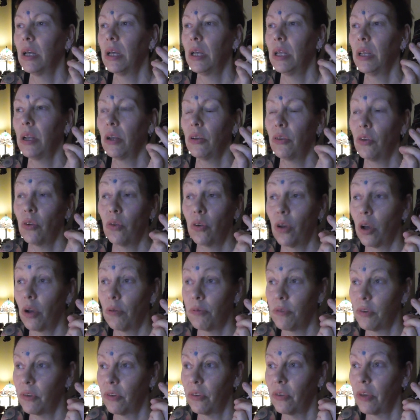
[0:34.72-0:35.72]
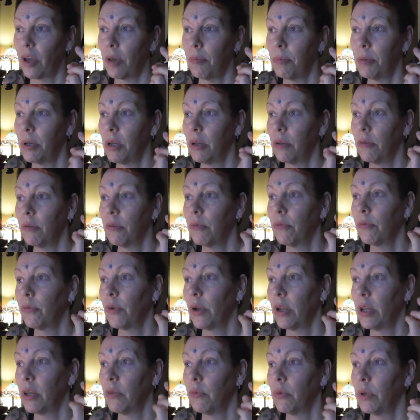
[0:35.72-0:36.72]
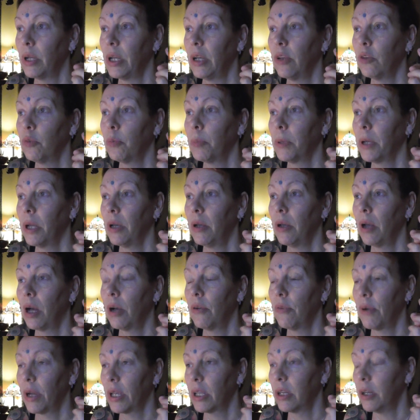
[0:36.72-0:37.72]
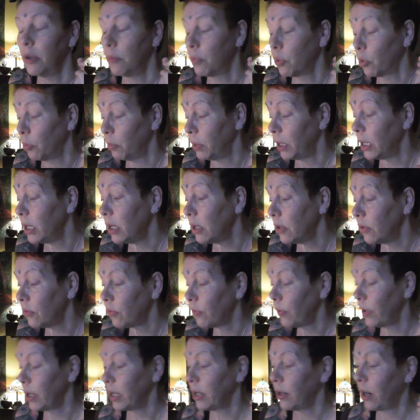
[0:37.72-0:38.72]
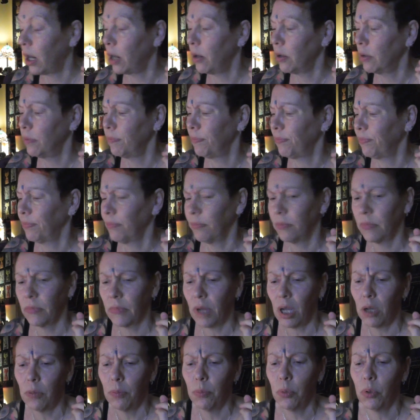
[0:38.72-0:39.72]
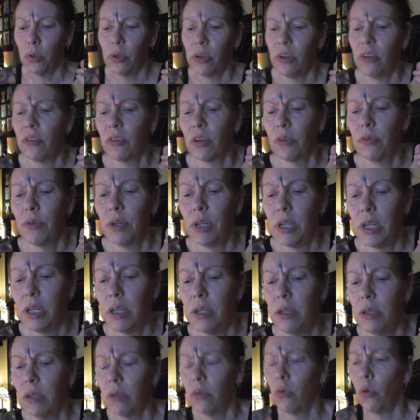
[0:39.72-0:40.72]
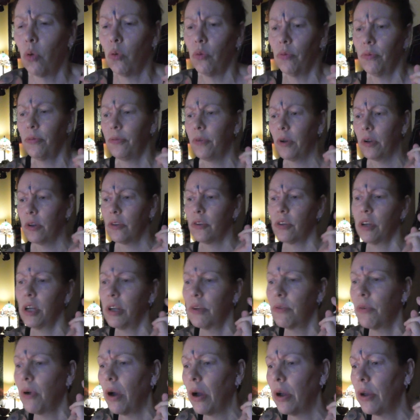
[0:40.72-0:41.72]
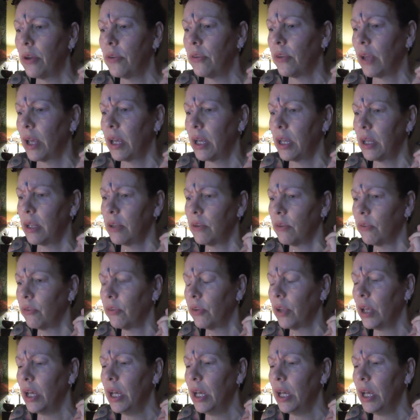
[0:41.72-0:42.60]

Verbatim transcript: and I don't know if this is happening for anyone else, but I, I reckon it probably is, where our our bodies are really not functioning right and